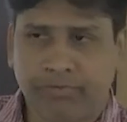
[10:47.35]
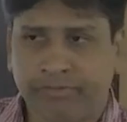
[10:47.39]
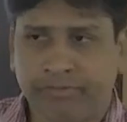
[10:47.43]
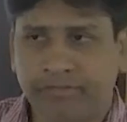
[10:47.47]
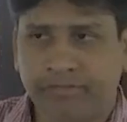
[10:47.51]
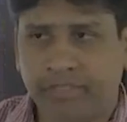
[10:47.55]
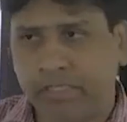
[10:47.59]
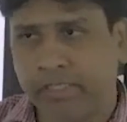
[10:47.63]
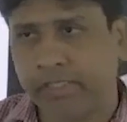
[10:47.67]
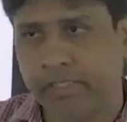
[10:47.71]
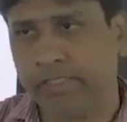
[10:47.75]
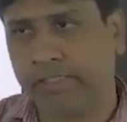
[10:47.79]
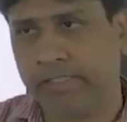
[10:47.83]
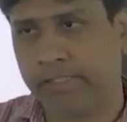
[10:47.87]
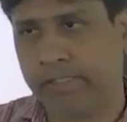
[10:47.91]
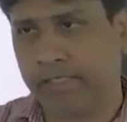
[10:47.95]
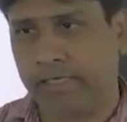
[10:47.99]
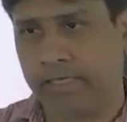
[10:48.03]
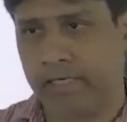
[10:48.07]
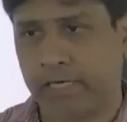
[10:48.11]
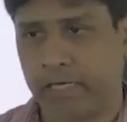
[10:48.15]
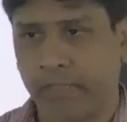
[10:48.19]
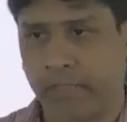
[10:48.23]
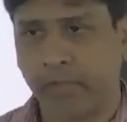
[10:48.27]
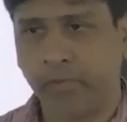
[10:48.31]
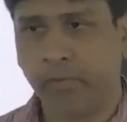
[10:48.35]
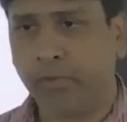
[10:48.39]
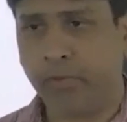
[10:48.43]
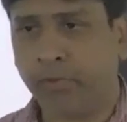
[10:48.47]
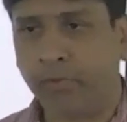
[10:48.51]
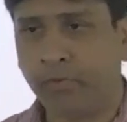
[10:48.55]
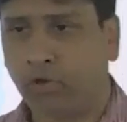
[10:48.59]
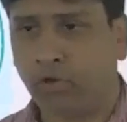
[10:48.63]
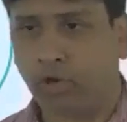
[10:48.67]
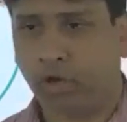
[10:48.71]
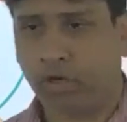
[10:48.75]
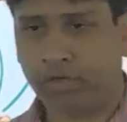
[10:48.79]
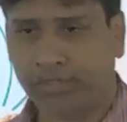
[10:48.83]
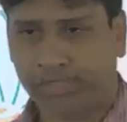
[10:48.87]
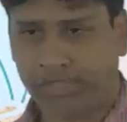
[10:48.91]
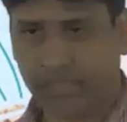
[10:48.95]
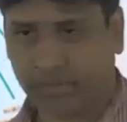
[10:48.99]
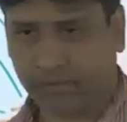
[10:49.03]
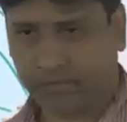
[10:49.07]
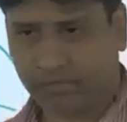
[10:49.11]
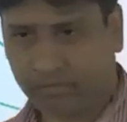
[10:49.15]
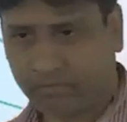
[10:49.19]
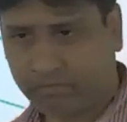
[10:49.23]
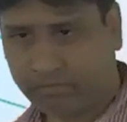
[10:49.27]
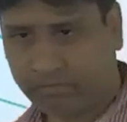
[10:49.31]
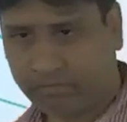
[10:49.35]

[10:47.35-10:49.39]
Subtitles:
first, I told you toxin.